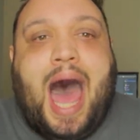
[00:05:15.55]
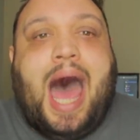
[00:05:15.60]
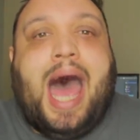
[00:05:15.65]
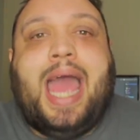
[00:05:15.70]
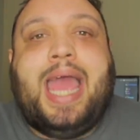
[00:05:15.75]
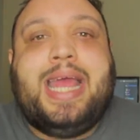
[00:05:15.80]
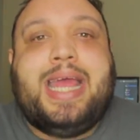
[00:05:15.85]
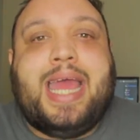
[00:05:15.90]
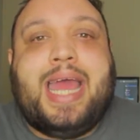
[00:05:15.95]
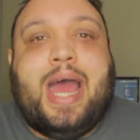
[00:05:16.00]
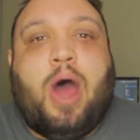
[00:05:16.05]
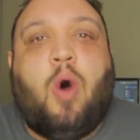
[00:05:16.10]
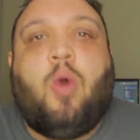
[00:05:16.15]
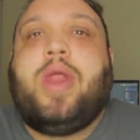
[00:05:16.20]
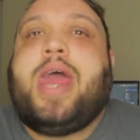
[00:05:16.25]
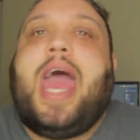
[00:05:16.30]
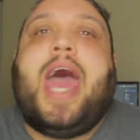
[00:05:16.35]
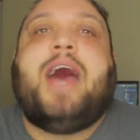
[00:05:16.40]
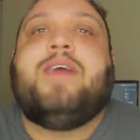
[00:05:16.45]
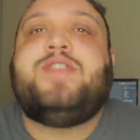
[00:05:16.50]
I
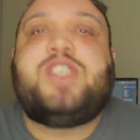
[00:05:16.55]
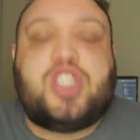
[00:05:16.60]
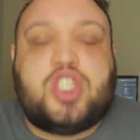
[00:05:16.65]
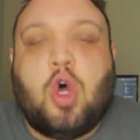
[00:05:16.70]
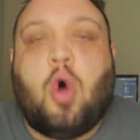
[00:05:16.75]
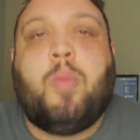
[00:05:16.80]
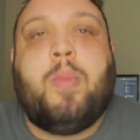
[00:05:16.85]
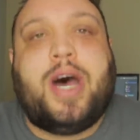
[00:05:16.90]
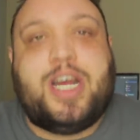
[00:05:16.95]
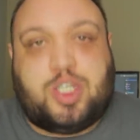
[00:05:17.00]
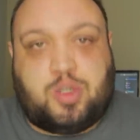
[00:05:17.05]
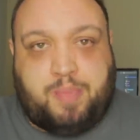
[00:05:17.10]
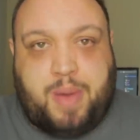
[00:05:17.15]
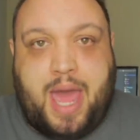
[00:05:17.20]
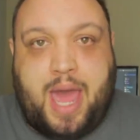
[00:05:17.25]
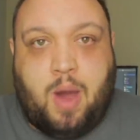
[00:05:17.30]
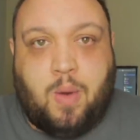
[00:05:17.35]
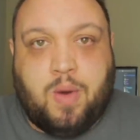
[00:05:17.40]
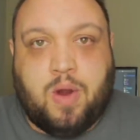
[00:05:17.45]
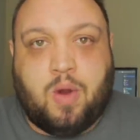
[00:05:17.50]
only have so much
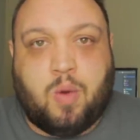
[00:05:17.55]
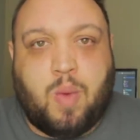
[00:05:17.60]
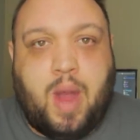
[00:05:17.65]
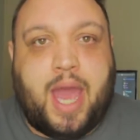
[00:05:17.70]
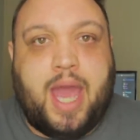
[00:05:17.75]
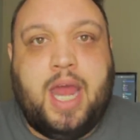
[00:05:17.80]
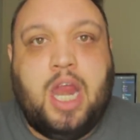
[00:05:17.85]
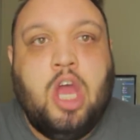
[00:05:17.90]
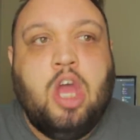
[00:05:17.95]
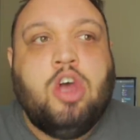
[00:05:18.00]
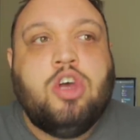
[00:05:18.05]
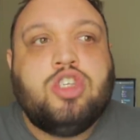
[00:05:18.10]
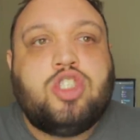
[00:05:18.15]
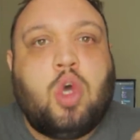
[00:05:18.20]
power, right?